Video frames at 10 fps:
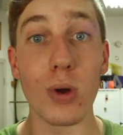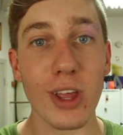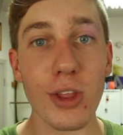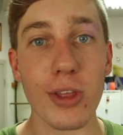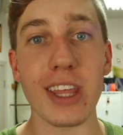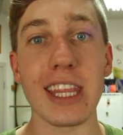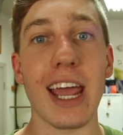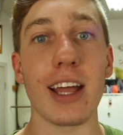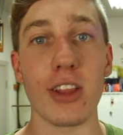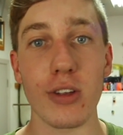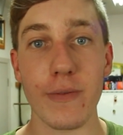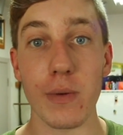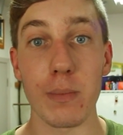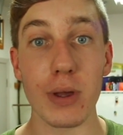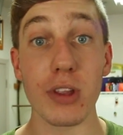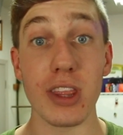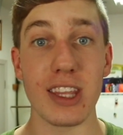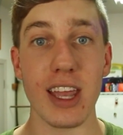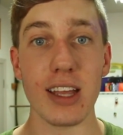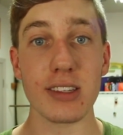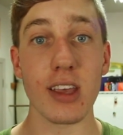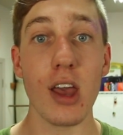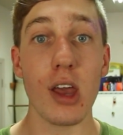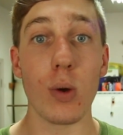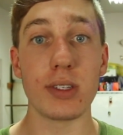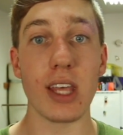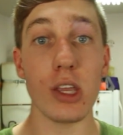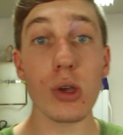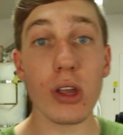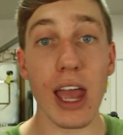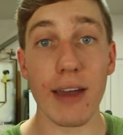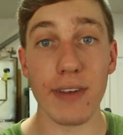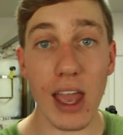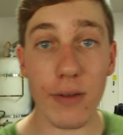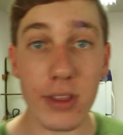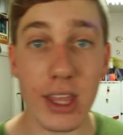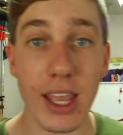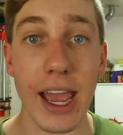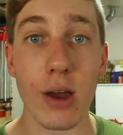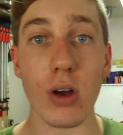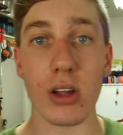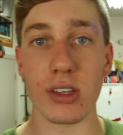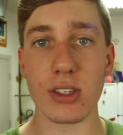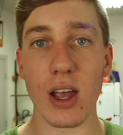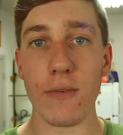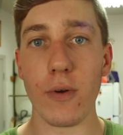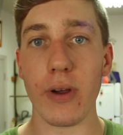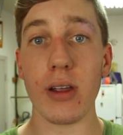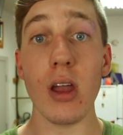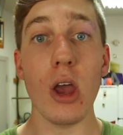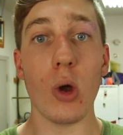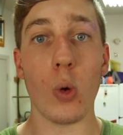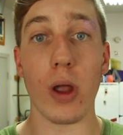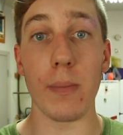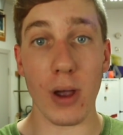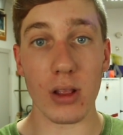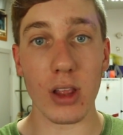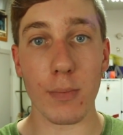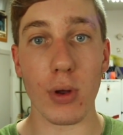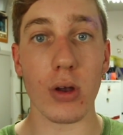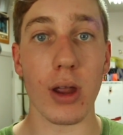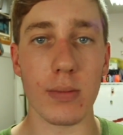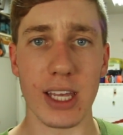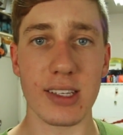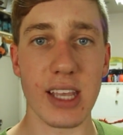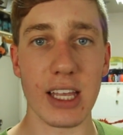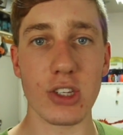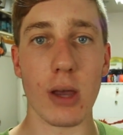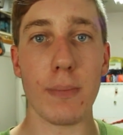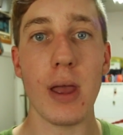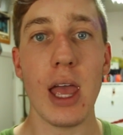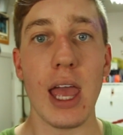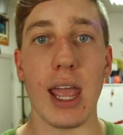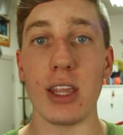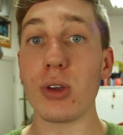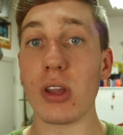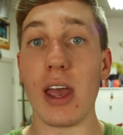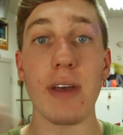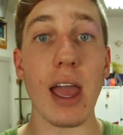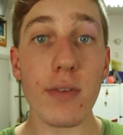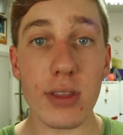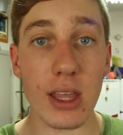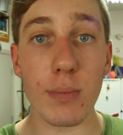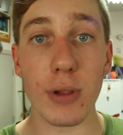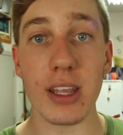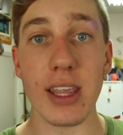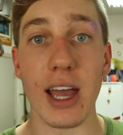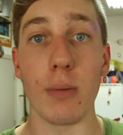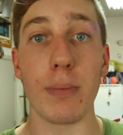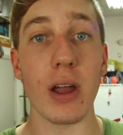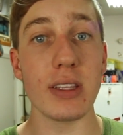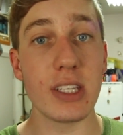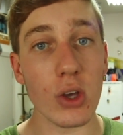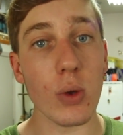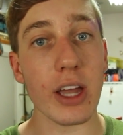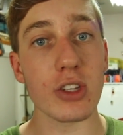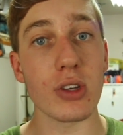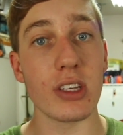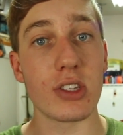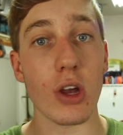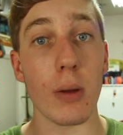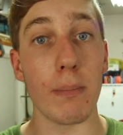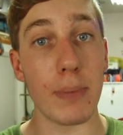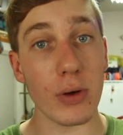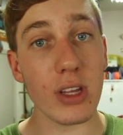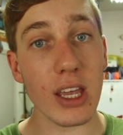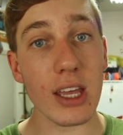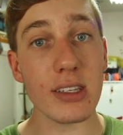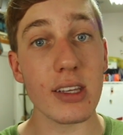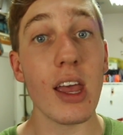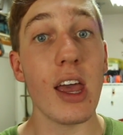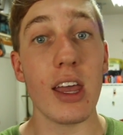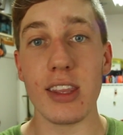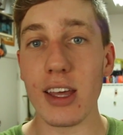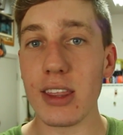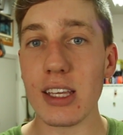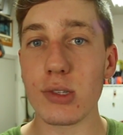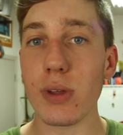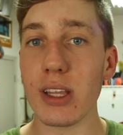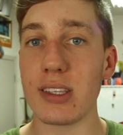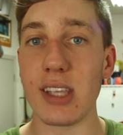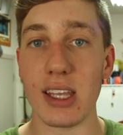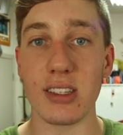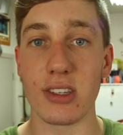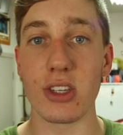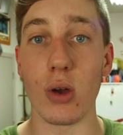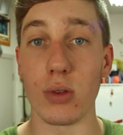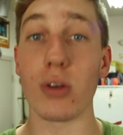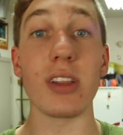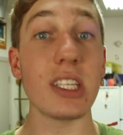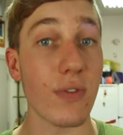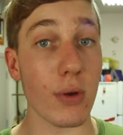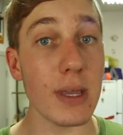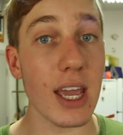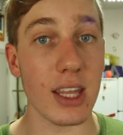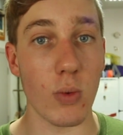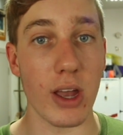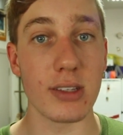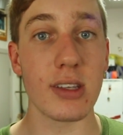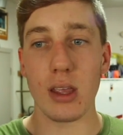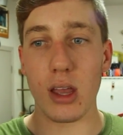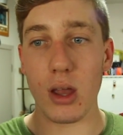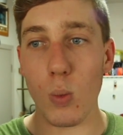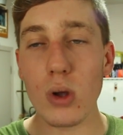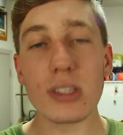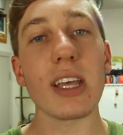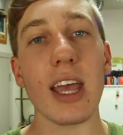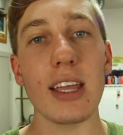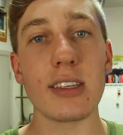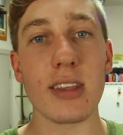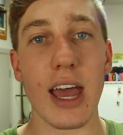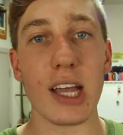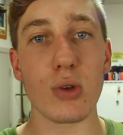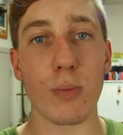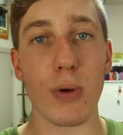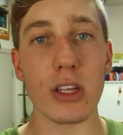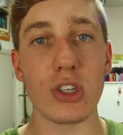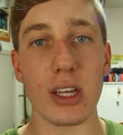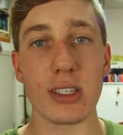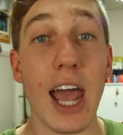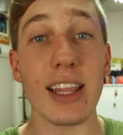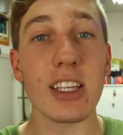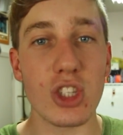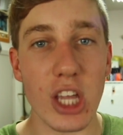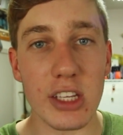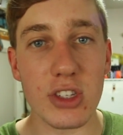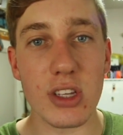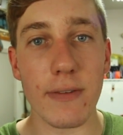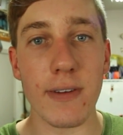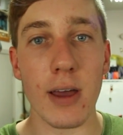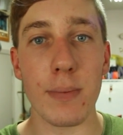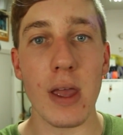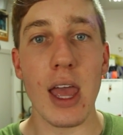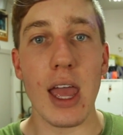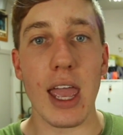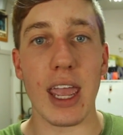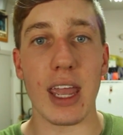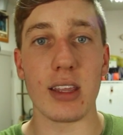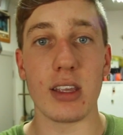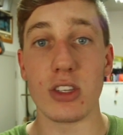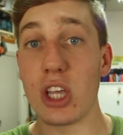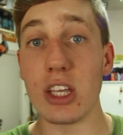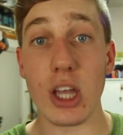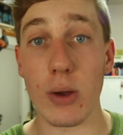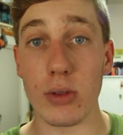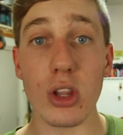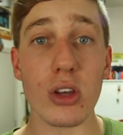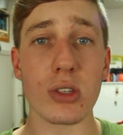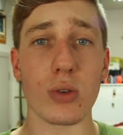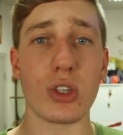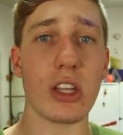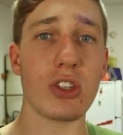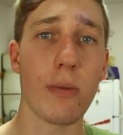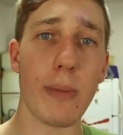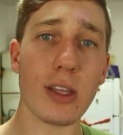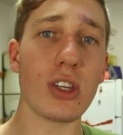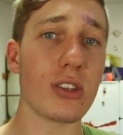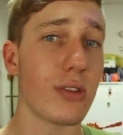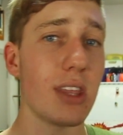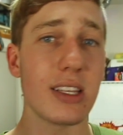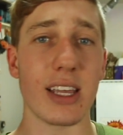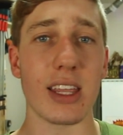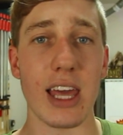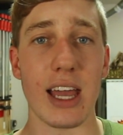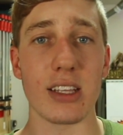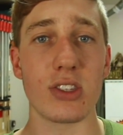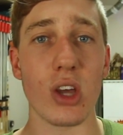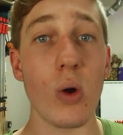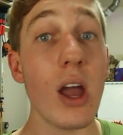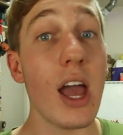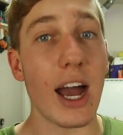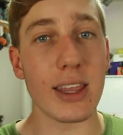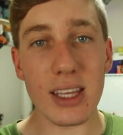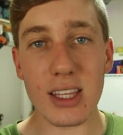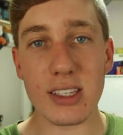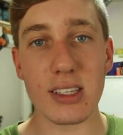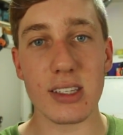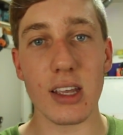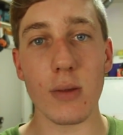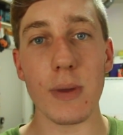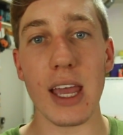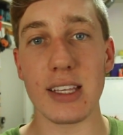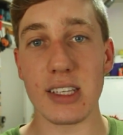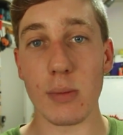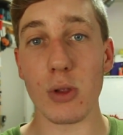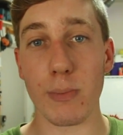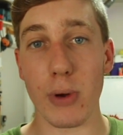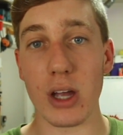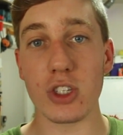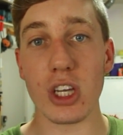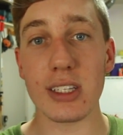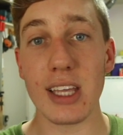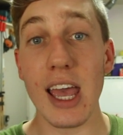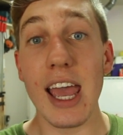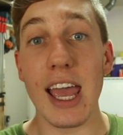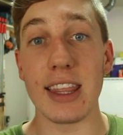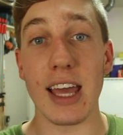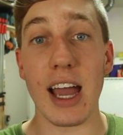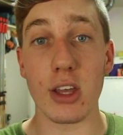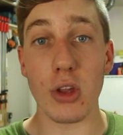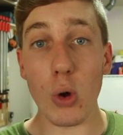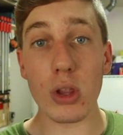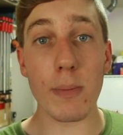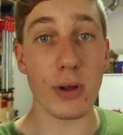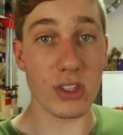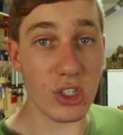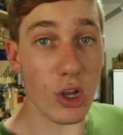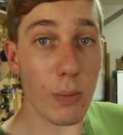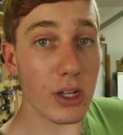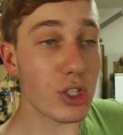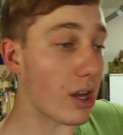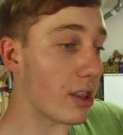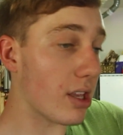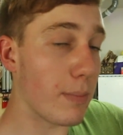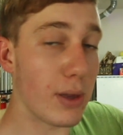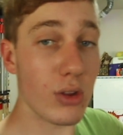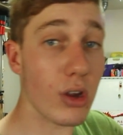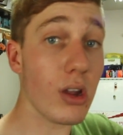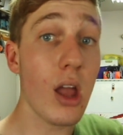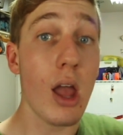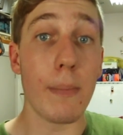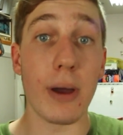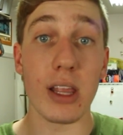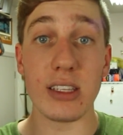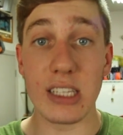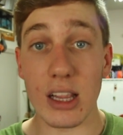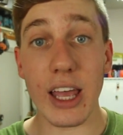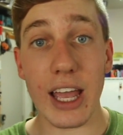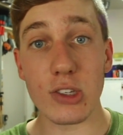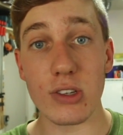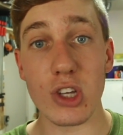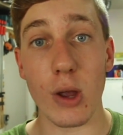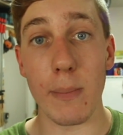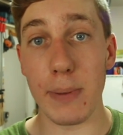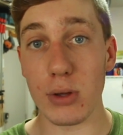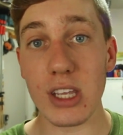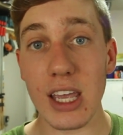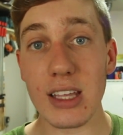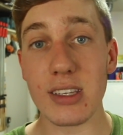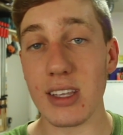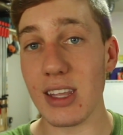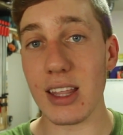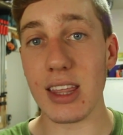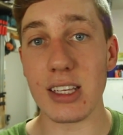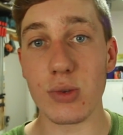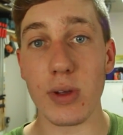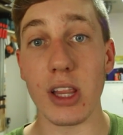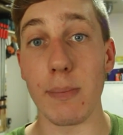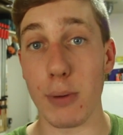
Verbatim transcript: One other thing that I learned from building the desk was that you could have everything out on a software or a modeling program like SketchUp, and you could have everything planned out. But until you actually start building it, nothing is really set in stone, or at least for me anyways. Once I get into the actual project, I like to change stuff up and change how it looks or change dimensions or things like that. So I think this is going to be a similar project, and that I could only put so much on the computer, but until I actually start building it, nothing is really